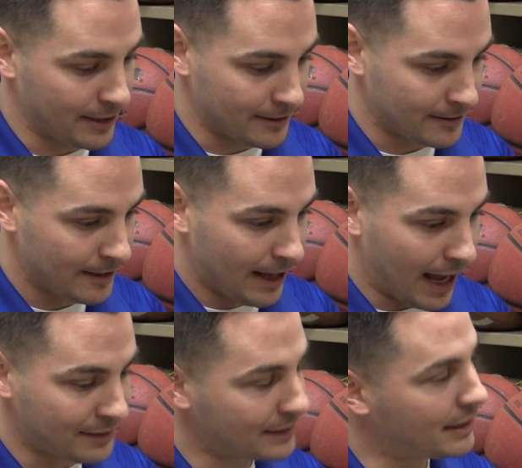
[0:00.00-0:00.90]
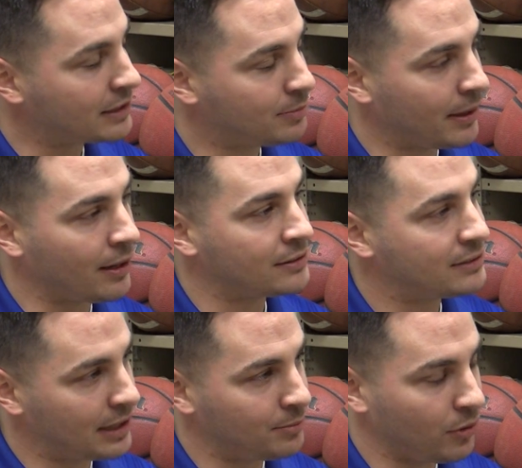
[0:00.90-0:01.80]
And I think that's been our
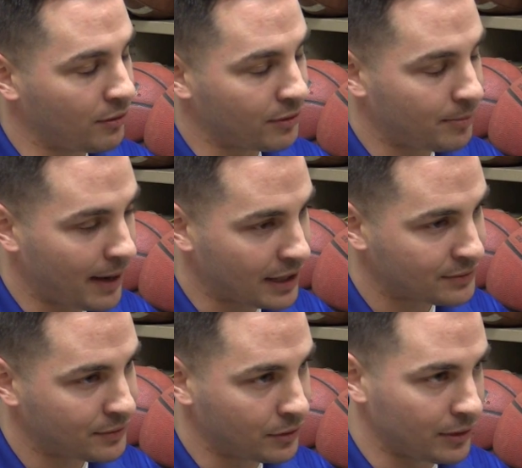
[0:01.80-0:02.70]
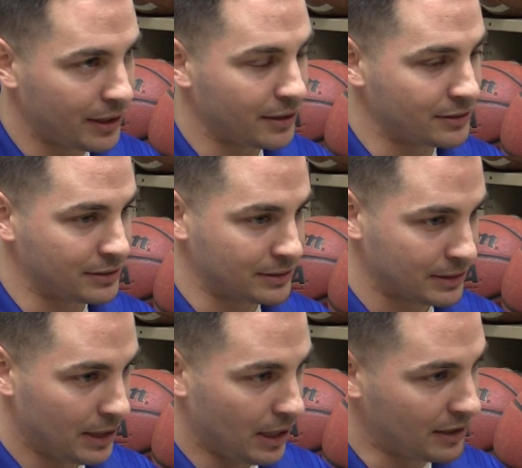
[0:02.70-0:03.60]
staple over the past few years:
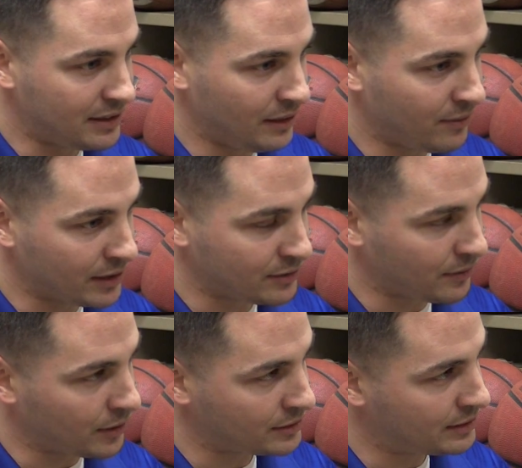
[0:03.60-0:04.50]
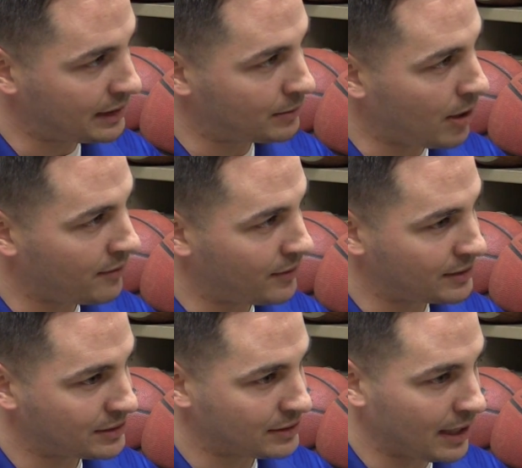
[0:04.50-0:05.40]
is a defense first, team
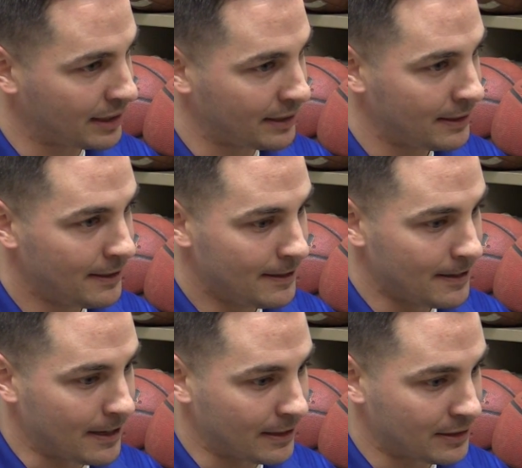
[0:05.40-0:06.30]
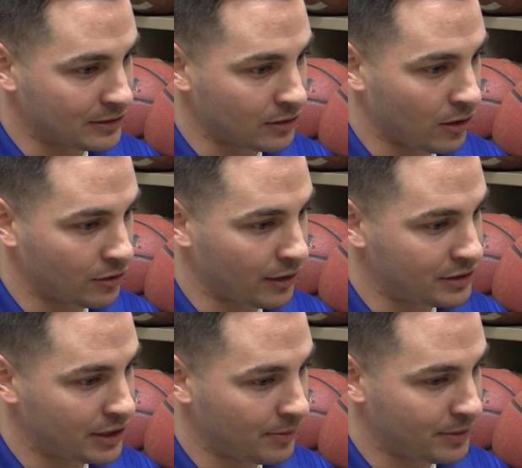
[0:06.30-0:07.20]
offense second. Because uh, all
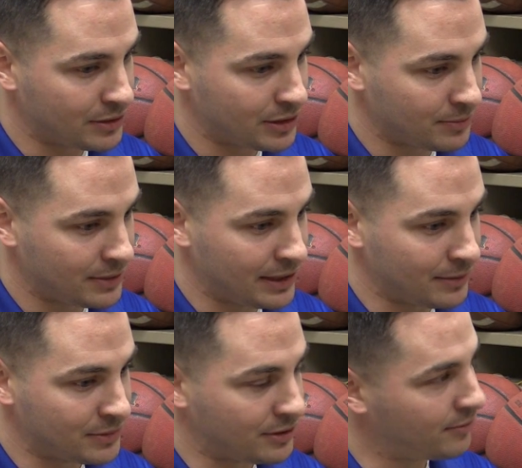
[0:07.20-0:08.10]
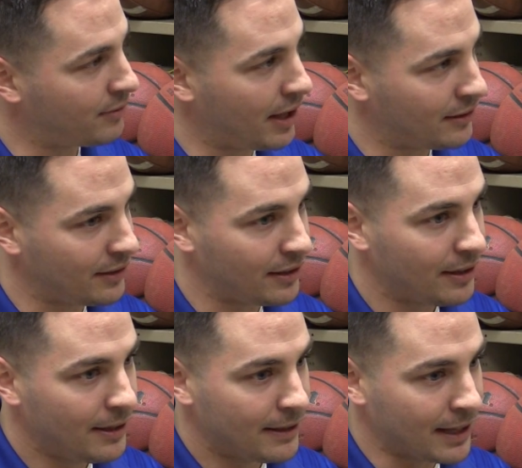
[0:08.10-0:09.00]
great championship teams defend,
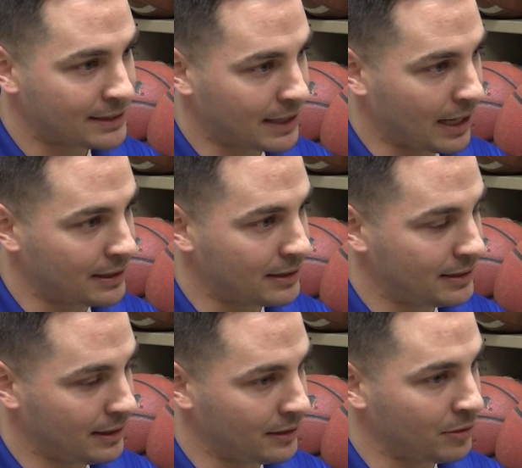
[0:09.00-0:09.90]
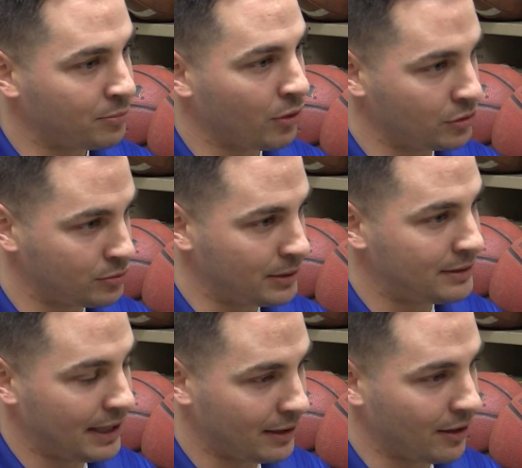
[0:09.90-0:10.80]
and that's kind of the approach we
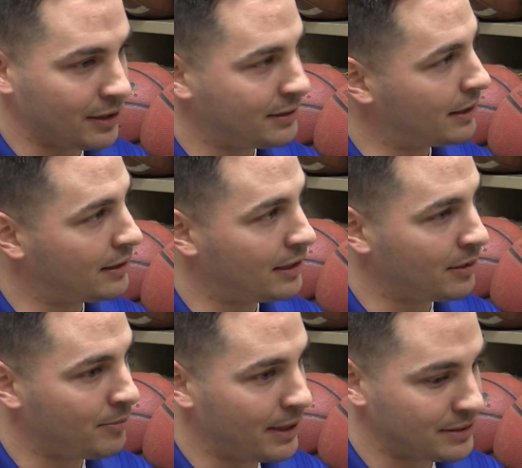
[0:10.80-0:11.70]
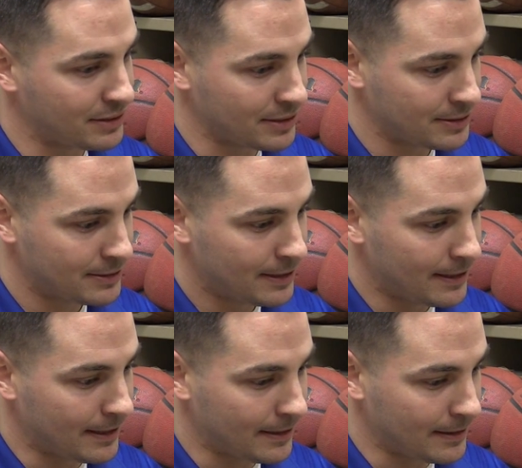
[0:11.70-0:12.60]
take on a day-to-day basis.
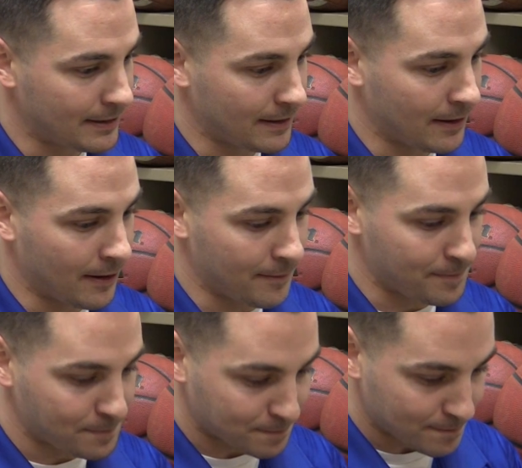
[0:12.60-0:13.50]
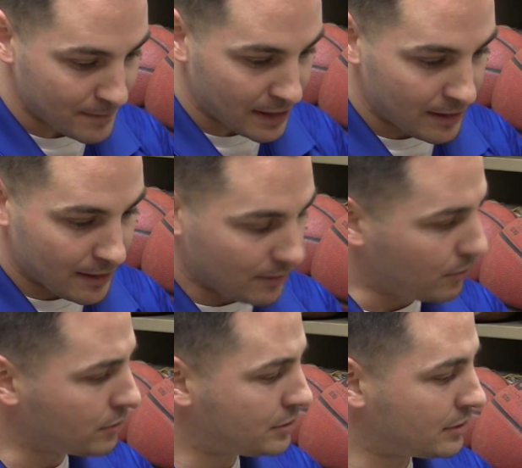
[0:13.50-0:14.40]
And um,
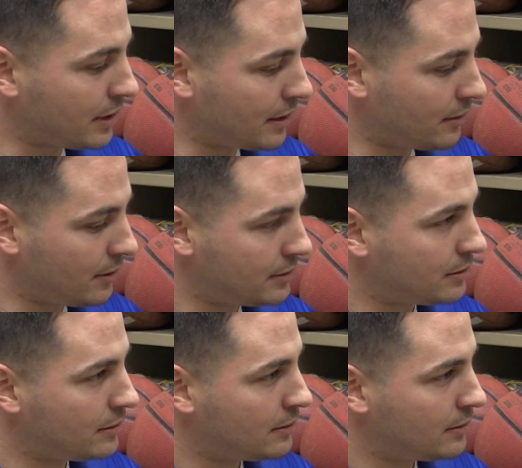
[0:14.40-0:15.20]
what was your second question?